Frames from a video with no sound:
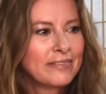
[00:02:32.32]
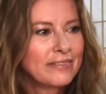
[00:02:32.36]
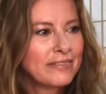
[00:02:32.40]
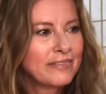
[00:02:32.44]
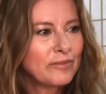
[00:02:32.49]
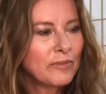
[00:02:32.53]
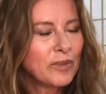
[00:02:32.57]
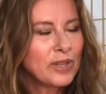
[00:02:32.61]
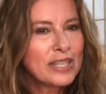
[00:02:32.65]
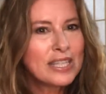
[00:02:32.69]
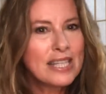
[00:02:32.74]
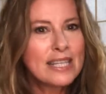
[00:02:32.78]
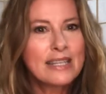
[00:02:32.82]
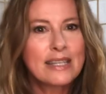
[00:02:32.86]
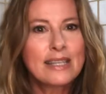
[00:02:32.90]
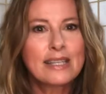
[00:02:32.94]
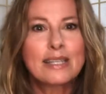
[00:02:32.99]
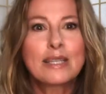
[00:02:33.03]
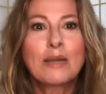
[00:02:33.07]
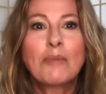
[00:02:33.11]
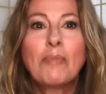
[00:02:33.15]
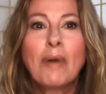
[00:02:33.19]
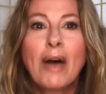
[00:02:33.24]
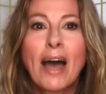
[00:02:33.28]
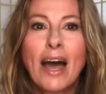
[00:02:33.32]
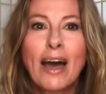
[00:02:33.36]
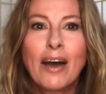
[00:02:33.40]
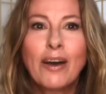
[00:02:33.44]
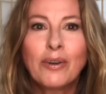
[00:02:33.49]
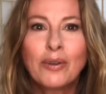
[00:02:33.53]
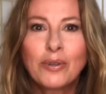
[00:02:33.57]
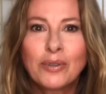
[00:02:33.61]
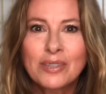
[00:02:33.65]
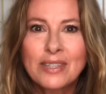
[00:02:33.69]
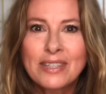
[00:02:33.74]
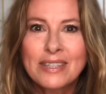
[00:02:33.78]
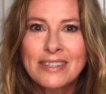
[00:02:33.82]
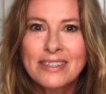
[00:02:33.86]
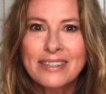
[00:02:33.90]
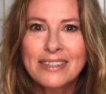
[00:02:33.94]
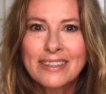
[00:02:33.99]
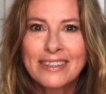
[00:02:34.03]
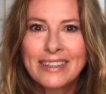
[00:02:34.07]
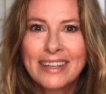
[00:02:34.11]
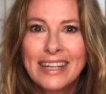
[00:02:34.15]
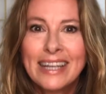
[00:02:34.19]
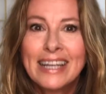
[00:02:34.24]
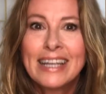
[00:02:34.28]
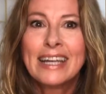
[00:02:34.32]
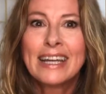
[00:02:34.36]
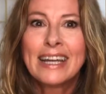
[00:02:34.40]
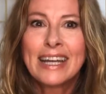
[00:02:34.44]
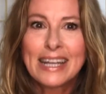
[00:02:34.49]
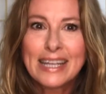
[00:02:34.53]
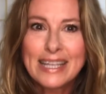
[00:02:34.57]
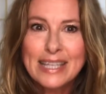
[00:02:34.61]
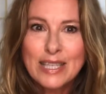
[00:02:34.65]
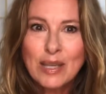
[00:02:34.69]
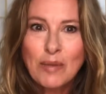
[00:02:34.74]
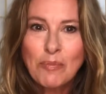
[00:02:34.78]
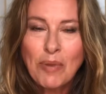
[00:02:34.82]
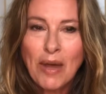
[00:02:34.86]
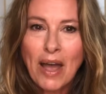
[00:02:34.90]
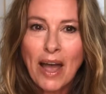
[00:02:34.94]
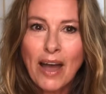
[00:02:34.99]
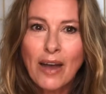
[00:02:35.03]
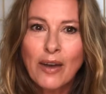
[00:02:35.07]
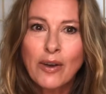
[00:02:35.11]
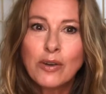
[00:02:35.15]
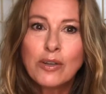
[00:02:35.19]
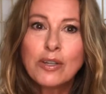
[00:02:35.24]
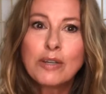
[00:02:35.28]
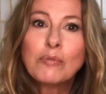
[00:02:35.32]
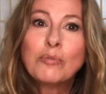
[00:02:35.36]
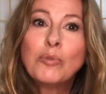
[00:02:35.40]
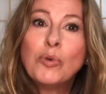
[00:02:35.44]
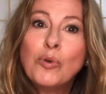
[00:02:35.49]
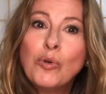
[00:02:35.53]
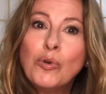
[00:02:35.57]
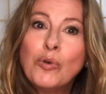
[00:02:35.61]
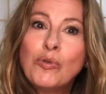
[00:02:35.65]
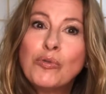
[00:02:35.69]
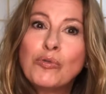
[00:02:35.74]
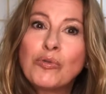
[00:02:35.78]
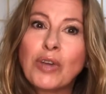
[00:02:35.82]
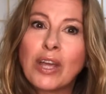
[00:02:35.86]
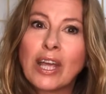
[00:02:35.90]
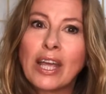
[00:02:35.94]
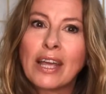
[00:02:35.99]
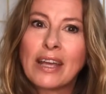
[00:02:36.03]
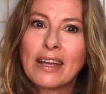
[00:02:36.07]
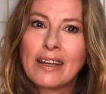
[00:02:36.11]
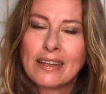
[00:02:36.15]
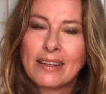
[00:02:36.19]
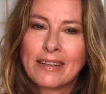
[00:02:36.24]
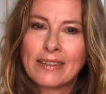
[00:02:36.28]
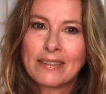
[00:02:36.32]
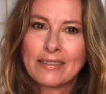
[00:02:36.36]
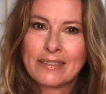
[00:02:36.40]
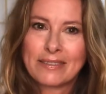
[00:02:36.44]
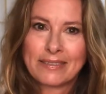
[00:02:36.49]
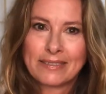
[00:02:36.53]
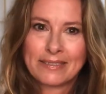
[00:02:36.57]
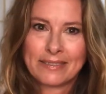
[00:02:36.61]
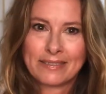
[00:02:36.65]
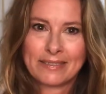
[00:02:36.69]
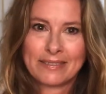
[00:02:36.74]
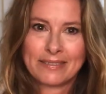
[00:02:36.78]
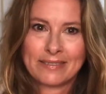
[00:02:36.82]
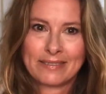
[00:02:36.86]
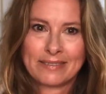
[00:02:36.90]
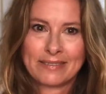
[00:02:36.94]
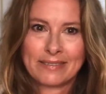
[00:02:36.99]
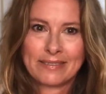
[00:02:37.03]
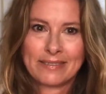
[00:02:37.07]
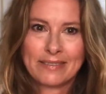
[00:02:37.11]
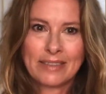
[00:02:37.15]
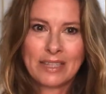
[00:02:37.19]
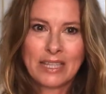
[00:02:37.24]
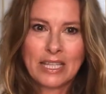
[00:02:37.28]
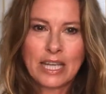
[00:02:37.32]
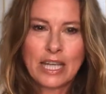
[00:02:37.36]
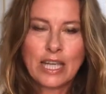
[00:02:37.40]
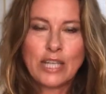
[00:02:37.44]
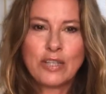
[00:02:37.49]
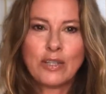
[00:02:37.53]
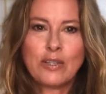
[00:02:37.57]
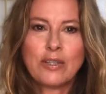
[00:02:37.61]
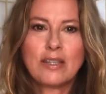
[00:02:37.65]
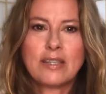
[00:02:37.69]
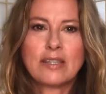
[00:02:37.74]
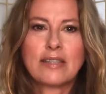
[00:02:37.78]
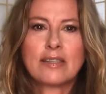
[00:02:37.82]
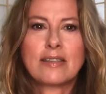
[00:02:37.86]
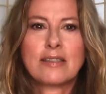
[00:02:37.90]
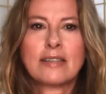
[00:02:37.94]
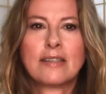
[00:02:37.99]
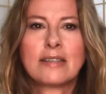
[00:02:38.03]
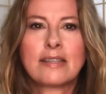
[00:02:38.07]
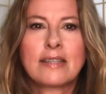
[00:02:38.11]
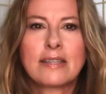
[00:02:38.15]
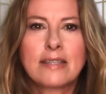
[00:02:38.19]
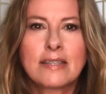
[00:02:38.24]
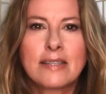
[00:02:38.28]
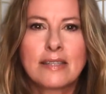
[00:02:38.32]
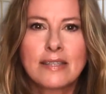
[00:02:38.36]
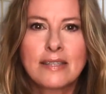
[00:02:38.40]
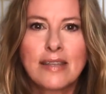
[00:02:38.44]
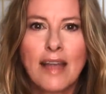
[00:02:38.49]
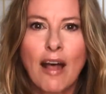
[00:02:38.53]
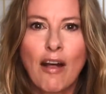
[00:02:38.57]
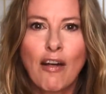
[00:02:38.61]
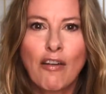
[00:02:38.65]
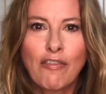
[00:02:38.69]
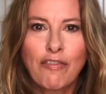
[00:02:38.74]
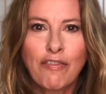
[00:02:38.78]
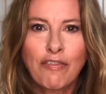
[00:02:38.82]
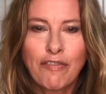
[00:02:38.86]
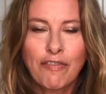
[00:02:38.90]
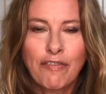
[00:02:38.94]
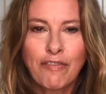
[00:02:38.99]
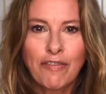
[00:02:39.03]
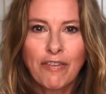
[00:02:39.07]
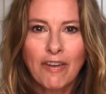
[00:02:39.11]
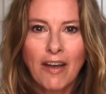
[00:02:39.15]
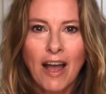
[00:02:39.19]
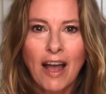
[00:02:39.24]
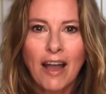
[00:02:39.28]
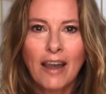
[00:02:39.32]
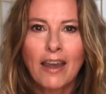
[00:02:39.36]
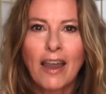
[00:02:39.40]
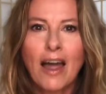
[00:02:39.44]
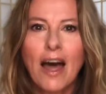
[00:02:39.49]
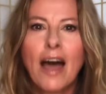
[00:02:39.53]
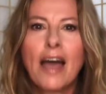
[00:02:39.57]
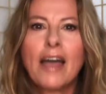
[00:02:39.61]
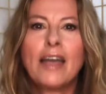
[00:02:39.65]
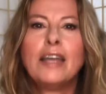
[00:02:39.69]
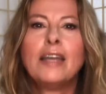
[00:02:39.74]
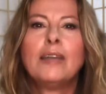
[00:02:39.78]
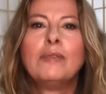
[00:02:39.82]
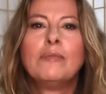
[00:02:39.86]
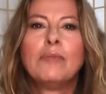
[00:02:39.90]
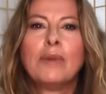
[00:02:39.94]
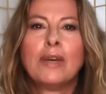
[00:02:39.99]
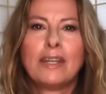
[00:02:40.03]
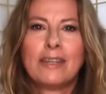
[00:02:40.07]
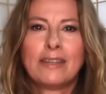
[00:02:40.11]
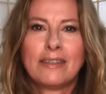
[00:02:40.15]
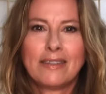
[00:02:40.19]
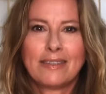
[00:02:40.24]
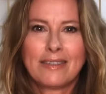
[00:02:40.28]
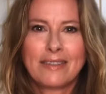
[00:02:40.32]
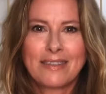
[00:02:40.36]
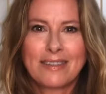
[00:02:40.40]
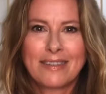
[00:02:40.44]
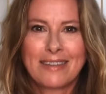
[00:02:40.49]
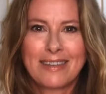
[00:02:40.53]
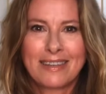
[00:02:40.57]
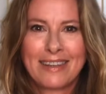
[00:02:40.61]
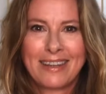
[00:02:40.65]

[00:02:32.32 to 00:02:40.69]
what this is about. It's about moving into this self alignment.